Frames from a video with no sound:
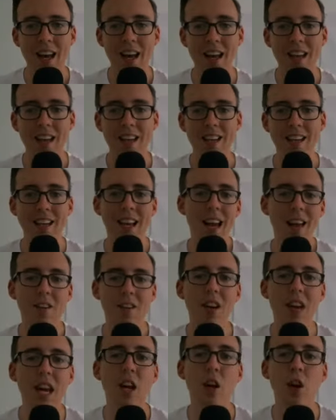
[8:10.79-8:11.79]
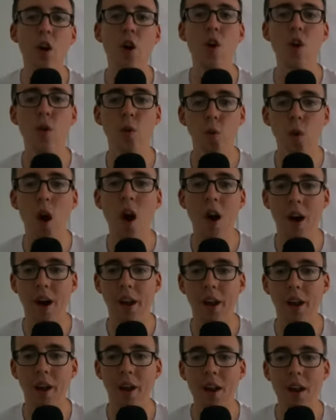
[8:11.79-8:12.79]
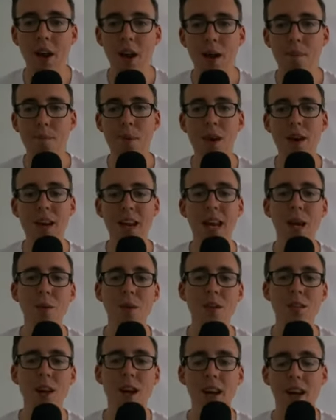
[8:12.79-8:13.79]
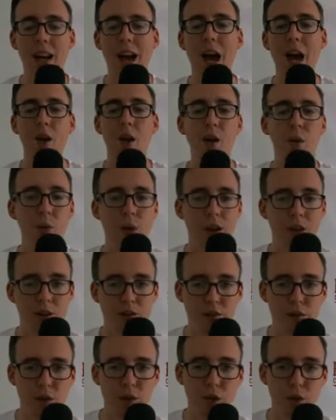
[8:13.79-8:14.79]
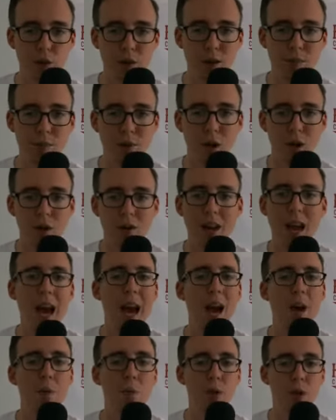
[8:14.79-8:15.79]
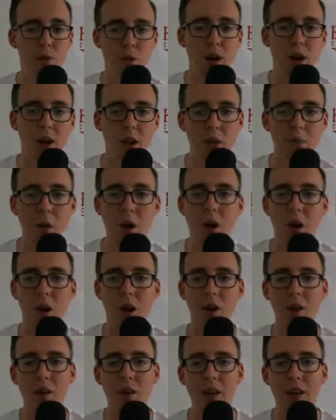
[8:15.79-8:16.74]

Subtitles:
Yes, he could run, but he was not a guy who, when his first read broke down, was running the ball.